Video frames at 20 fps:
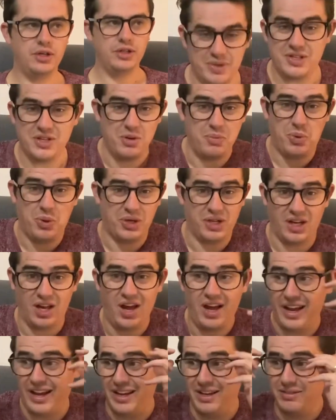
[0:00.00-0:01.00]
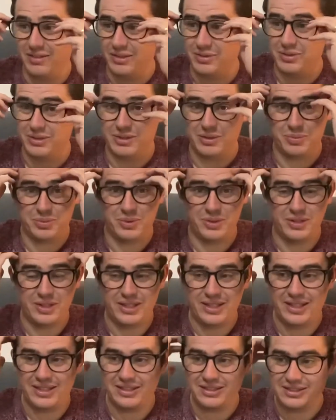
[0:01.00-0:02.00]
There's no point lying. Like, what's the point?
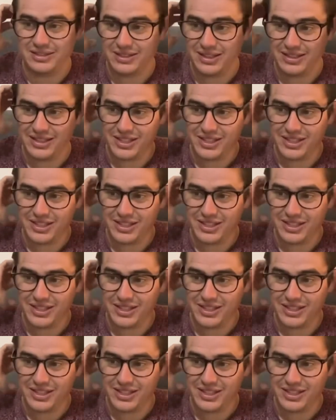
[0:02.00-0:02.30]
Like